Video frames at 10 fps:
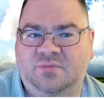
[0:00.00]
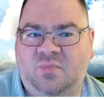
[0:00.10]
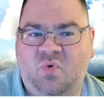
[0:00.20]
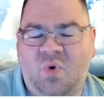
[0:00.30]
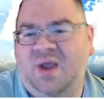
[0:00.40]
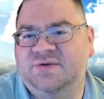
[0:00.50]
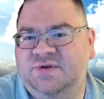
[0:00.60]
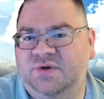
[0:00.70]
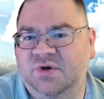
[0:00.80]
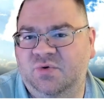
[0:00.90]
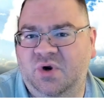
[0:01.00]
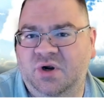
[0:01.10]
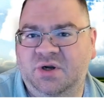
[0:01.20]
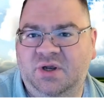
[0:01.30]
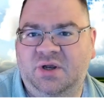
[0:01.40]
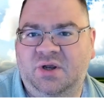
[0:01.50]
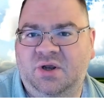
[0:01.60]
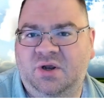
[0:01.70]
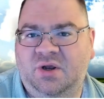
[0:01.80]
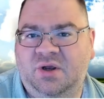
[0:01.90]
but why is it a good work
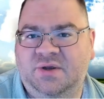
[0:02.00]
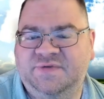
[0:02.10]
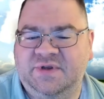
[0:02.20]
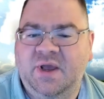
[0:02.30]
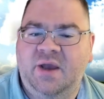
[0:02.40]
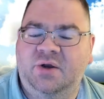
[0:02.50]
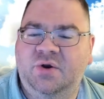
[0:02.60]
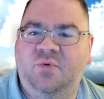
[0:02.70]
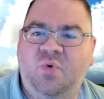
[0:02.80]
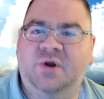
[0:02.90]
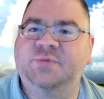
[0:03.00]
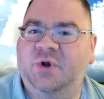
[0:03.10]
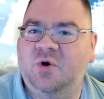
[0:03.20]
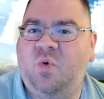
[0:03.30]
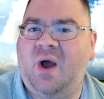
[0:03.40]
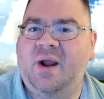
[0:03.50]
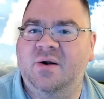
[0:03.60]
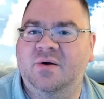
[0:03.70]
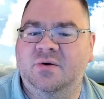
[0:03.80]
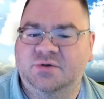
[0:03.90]
see good works
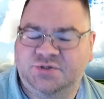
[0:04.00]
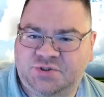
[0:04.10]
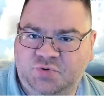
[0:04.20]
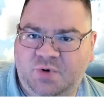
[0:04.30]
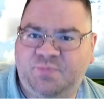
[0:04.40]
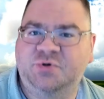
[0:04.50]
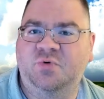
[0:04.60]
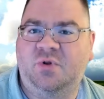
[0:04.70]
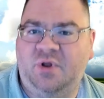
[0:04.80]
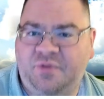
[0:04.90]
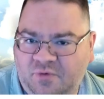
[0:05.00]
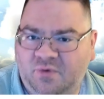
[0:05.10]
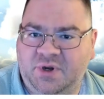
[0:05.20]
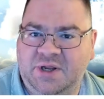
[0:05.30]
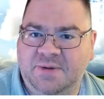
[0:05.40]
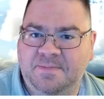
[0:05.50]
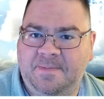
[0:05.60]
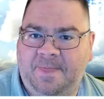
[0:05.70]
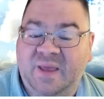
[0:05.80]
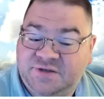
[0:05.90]
require scriptural authority
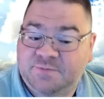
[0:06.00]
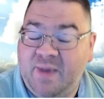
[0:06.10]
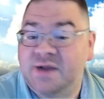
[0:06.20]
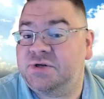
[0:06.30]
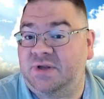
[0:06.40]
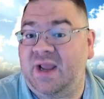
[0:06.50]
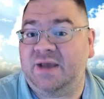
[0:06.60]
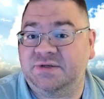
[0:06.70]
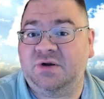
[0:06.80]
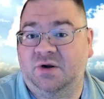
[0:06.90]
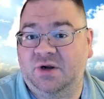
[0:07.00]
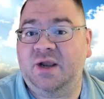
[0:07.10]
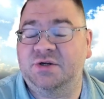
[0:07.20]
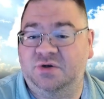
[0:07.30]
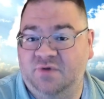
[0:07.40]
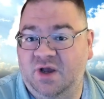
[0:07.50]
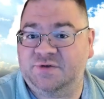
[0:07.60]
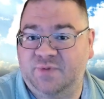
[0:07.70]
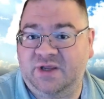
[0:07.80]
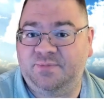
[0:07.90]
especially as a congregation of
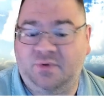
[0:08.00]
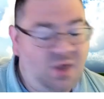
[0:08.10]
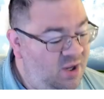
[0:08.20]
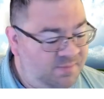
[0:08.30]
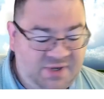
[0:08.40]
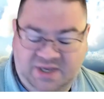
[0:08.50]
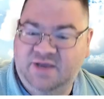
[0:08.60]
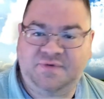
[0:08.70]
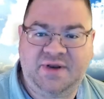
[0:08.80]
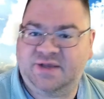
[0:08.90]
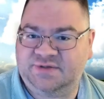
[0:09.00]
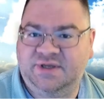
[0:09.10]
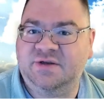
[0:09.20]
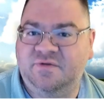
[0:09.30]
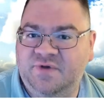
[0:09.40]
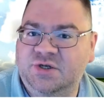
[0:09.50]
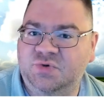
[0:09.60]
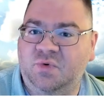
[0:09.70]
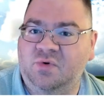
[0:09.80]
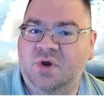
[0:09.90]
God's people but even as an
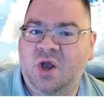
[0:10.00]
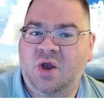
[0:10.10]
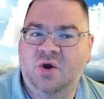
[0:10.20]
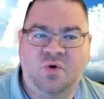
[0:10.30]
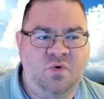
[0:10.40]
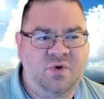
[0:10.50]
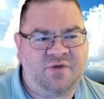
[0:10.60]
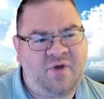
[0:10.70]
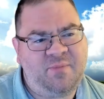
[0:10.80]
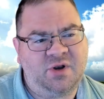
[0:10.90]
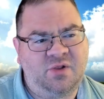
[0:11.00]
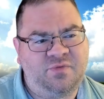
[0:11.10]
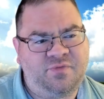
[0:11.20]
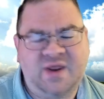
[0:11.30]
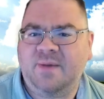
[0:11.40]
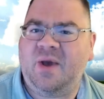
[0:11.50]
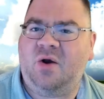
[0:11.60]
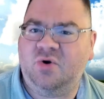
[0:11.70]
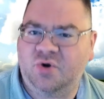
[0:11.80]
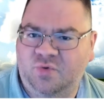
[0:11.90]
individual who if I'm going to think
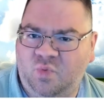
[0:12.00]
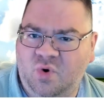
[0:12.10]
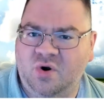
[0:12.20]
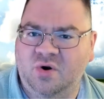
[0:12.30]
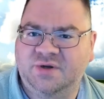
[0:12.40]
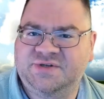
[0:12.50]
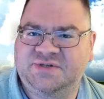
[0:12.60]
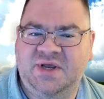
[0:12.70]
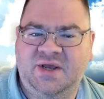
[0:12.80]
about good works